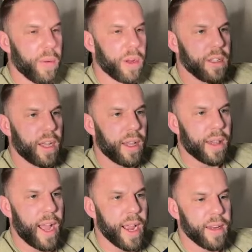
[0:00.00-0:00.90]
want to
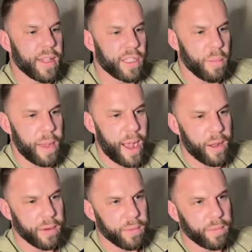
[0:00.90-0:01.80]
align this
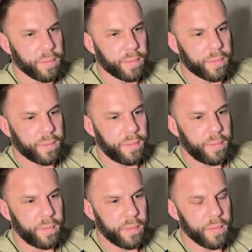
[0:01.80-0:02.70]
about.
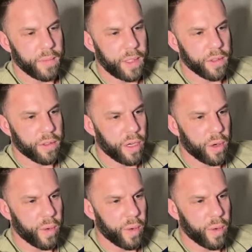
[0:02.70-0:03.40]
So